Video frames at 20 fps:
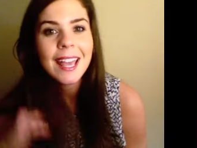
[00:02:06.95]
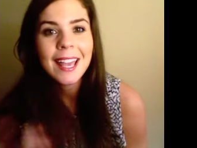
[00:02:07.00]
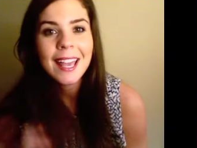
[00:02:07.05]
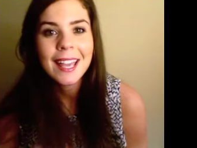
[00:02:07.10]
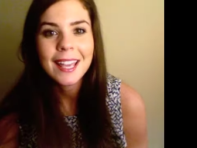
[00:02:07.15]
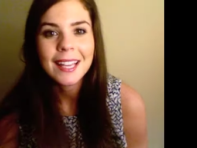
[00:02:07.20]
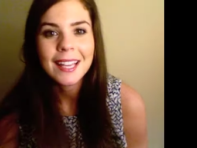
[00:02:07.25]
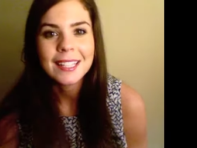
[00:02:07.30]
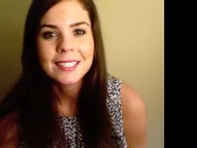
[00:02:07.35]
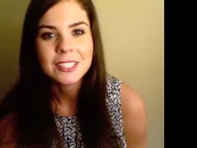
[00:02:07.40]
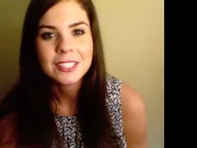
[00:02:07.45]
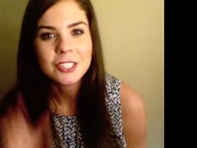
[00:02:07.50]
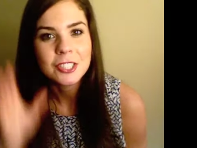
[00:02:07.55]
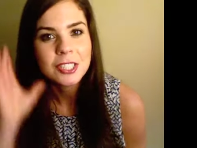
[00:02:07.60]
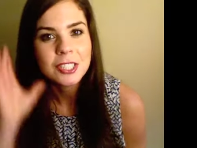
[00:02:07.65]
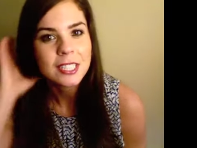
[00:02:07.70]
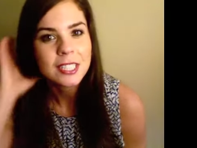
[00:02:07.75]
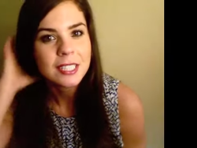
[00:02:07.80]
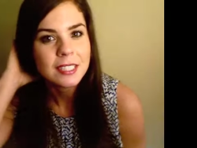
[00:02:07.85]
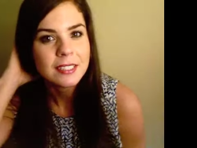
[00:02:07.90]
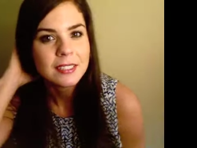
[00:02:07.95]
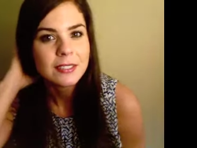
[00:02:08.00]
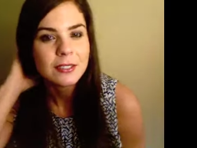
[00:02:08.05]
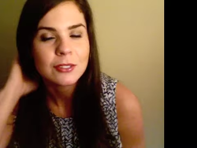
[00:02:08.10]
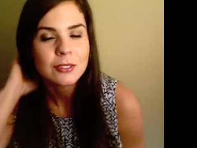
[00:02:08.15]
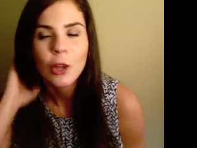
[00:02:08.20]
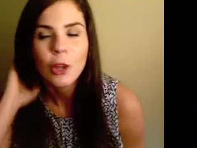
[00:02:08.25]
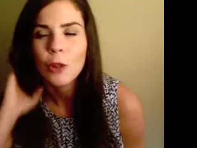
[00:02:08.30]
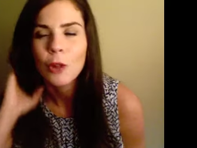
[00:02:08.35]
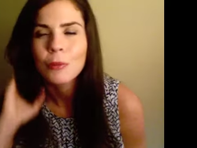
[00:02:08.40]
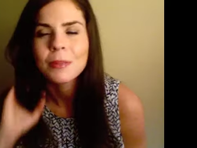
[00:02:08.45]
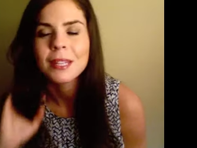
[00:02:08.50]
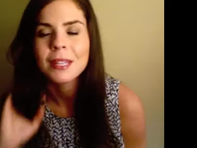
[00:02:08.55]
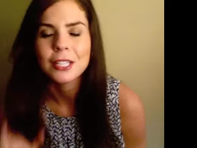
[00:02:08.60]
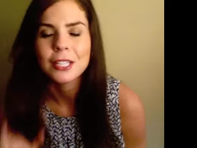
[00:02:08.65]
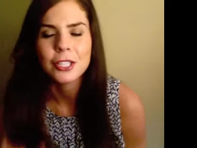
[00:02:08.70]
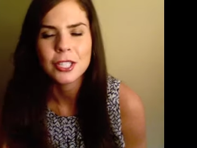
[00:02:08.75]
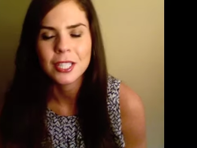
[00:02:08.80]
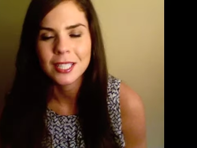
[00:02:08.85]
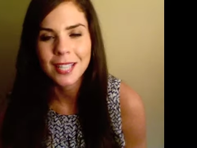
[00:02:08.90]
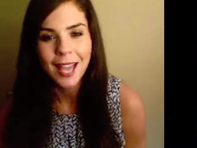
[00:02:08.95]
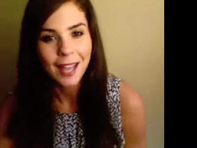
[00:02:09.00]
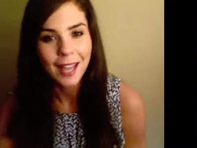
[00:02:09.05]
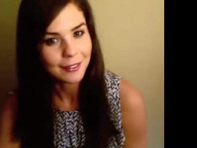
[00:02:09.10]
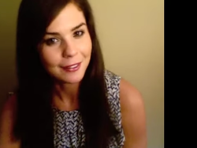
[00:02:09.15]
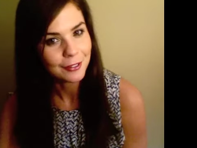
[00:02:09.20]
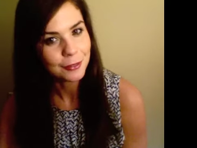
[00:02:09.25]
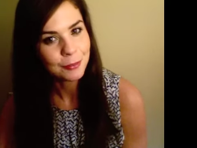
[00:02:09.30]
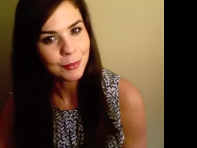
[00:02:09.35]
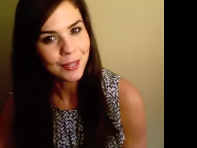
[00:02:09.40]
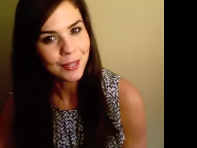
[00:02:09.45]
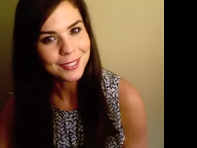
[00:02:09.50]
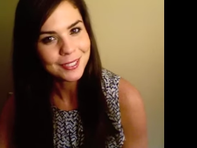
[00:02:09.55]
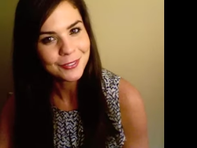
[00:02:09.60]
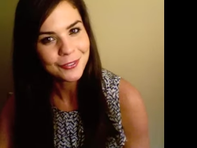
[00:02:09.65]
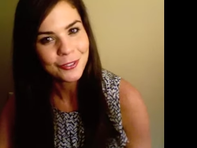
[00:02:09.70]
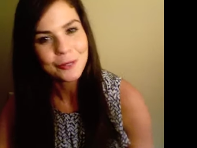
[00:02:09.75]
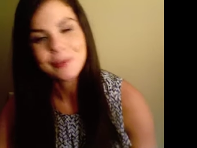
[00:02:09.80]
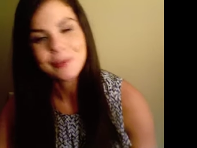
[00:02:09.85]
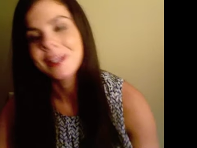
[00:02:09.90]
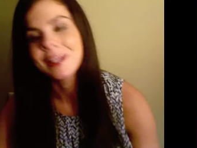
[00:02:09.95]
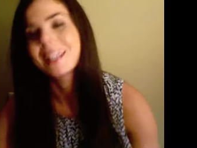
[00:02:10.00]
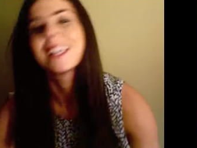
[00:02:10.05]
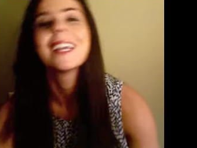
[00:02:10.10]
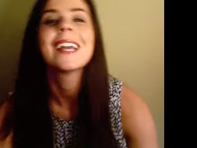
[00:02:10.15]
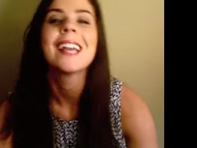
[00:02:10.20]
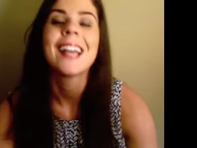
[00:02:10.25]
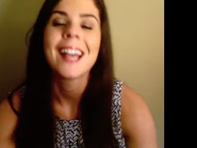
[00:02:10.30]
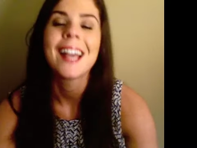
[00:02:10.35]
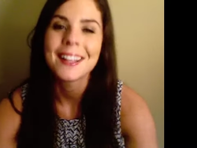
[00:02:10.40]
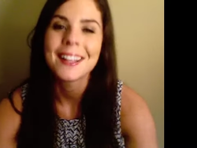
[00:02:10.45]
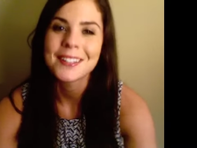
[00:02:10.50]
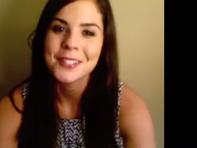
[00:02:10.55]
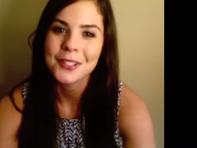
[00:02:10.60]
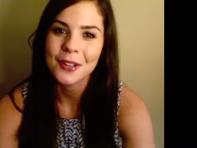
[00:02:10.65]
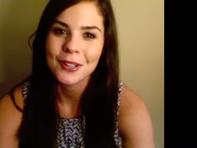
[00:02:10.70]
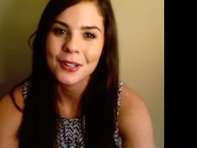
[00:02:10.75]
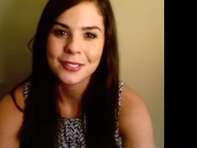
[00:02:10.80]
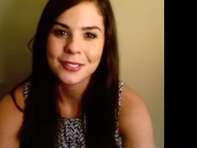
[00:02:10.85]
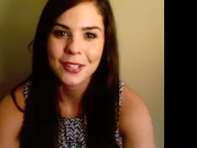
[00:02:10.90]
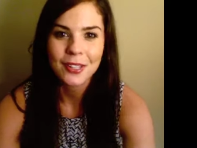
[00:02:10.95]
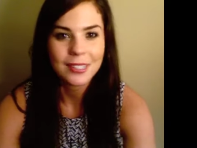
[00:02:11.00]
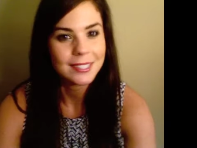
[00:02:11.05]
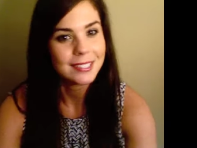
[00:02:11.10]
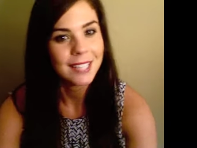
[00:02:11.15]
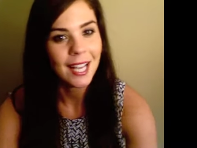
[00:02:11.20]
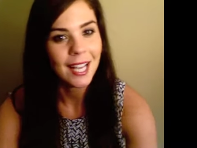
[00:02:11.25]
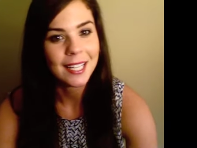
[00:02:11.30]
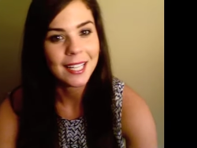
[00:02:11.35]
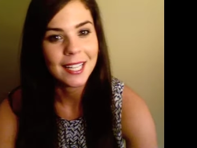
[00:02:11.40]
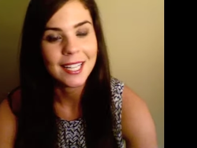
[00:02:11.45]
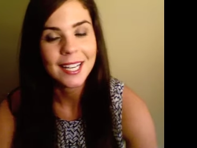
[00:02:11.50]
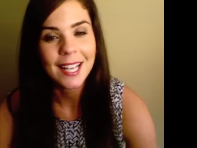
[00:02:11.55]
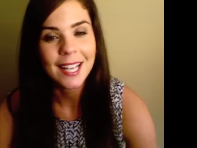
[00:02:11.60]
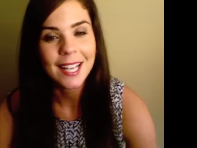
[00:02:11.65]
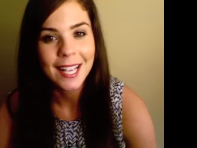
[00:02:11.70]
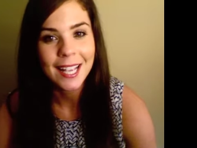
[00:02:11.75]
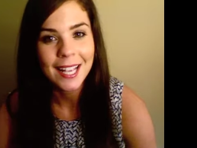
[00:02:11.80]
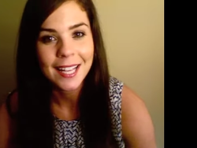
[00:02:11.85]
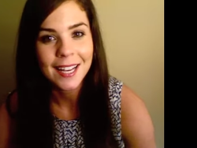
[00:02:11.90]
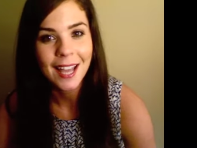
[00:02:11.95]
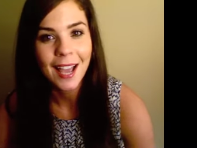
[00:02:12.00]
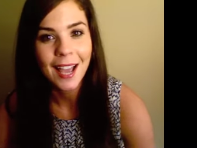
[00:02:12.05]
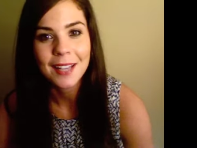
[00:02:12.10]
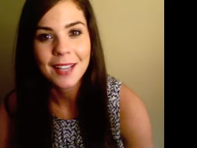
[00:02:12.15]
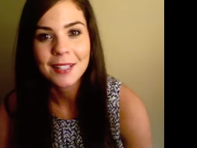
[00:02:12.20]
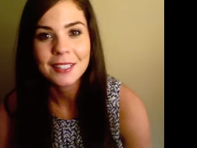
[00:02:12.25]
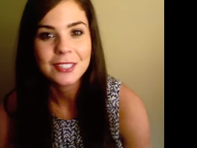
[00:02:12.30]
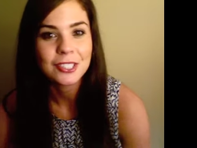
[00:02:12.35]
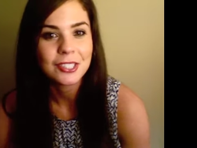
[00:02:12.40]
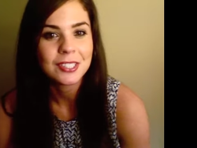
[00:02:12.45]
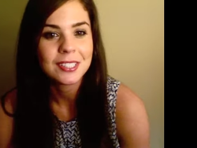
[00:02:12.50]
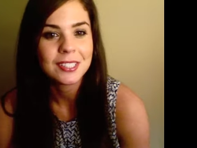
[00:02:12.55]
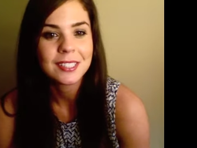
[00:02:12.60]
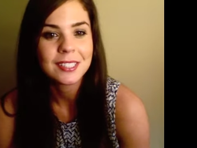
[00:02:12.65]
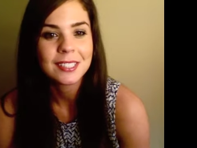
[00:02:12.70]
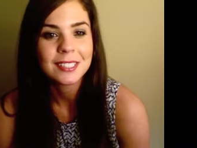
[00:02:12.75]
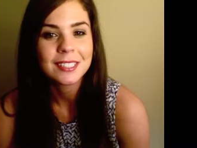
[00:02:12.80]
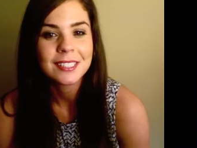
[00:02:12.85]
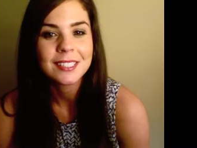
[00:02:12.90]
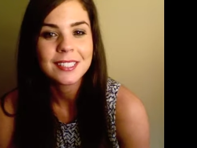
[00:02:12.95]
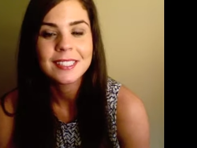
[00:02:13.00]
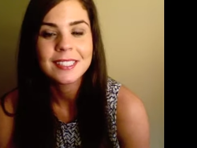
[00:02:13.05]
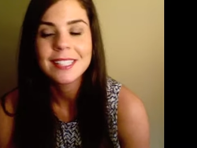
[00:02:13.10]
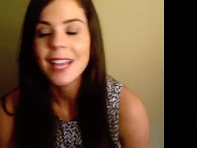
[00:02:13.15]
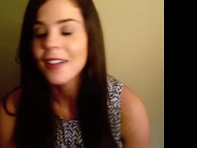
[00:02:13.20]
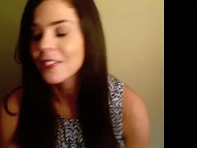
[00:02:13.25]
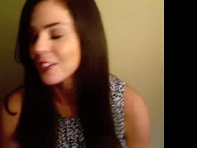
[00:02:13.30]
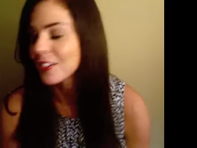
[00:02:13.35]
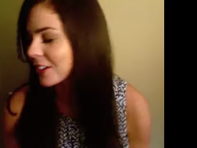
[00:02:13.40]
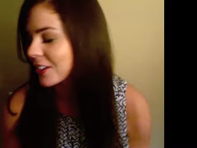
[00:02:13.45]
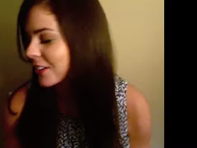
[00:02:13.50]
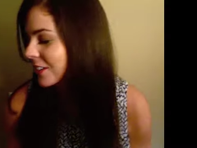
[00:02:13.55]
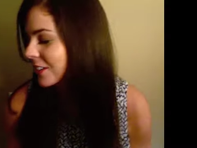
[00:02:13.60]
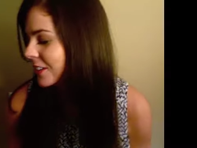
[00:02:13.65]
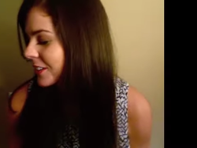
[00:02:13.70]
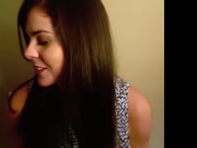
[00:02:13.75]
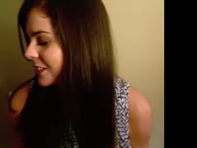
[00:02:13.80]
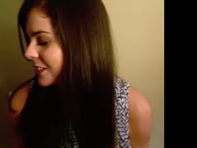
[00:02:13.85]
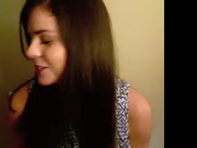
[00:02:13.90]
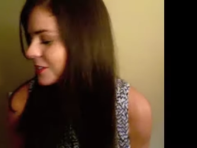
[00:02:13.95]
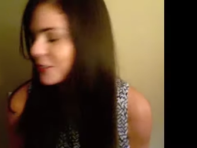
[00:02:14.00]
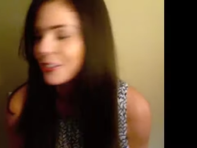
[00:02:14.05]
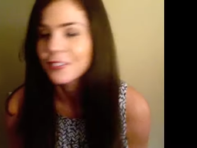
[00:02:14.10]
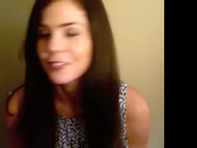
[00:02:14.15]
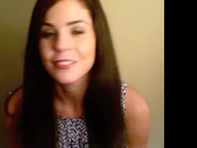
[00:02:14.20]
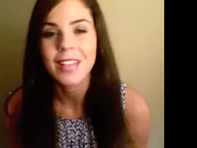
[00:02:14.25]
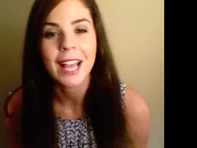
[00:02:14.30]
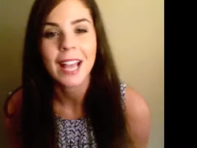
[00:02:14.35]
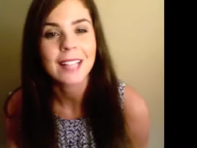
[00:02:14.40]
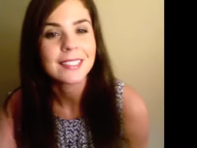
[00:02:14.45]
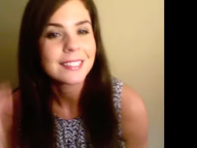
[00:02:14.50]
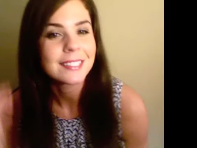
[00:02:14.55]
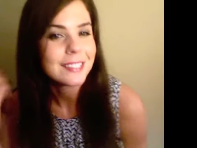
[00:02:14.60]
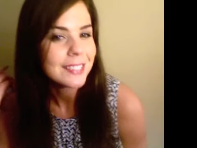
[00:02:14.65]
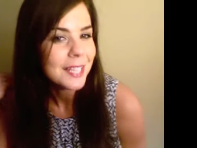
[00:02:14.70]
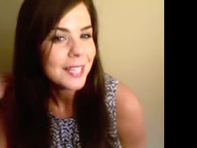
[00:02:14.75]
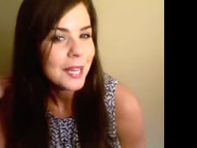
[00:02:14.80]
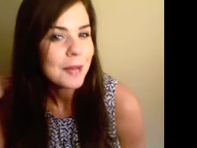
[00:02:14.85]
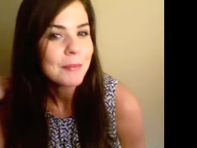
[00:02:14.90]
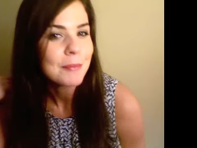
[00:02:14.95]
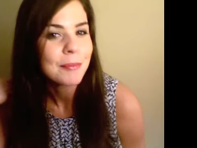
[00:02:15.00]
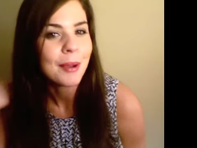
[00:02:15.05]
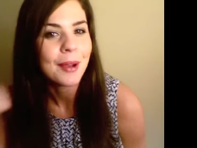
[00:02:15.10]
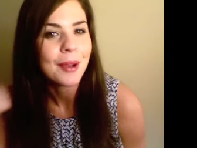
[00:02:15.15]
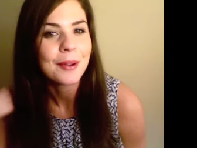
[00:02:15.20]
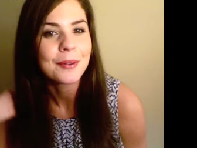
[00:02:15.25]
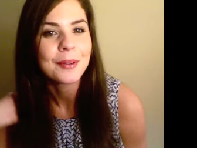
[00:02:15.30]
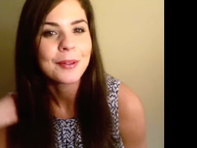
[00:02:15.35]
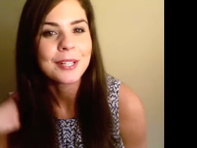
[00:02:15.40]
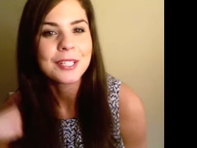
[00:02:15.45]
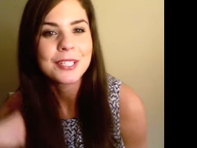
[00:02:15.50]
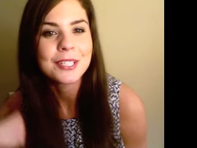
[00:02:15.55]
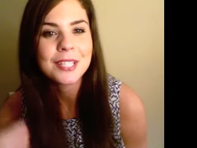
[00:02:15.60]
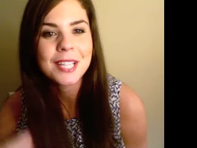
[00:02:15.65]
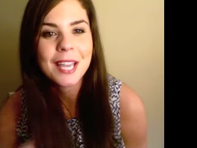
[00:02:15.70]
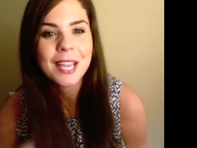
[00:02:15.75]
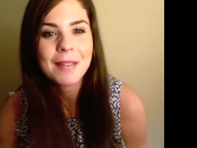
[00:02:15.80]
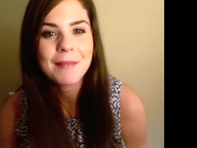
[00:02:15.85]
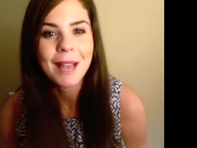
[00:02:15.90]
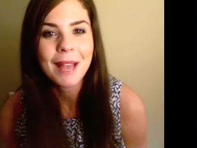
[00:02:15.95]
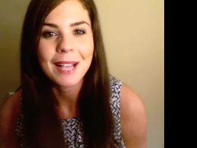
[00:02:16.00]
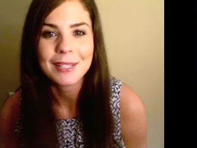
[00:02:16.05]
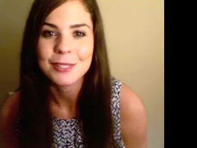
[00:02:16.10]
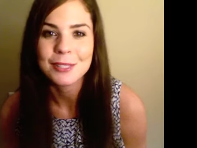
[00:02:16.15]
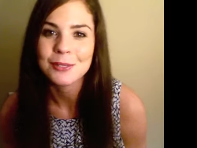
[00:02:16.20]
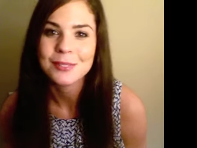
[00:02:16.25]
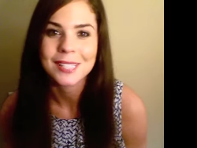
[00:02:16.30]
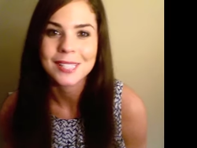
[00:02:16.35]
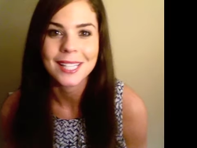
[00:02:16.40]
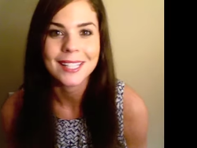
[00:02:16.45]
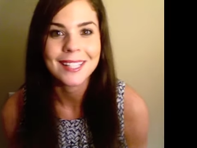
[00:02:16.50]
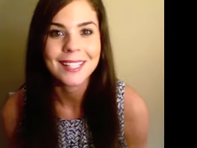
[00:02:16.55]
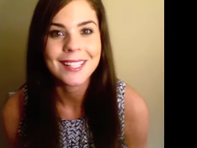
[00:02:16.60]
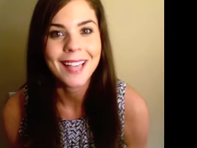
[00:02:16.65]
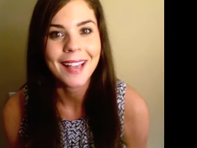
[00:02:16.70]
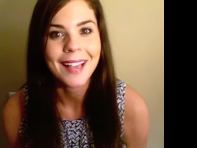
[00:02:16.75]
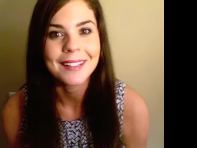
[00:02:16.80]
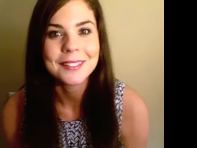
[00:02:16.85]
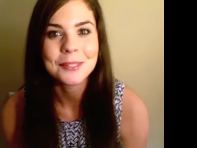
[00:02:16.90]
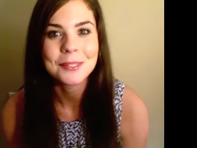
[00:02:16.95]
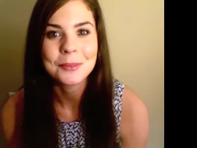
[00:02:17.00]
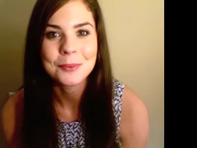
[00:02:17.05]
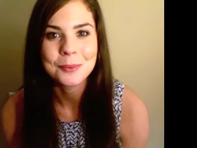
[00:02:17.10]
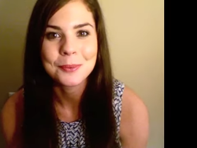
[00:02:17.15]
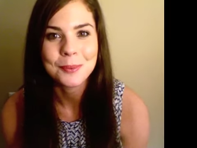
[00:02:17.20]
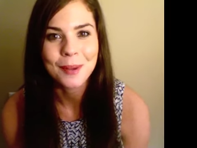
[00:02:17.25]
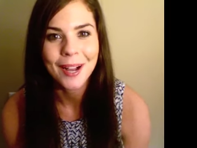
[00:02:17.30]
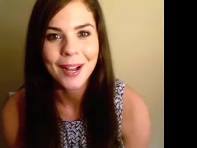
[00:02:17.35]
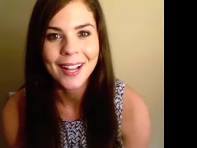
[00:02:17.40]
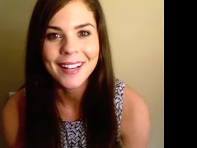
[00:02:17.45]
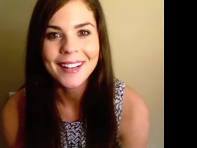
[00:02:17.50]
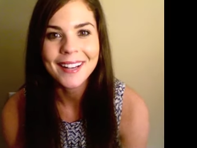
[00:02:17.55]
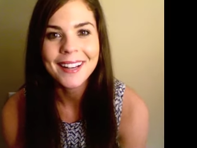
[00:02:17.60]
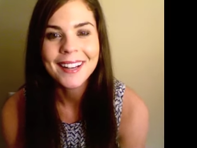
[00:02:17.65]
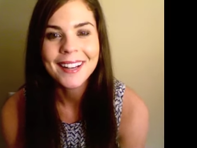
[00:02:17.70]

and she told me that she had a little present for me and so I was all excited and I just never would have guessed but when she came back she was like guess what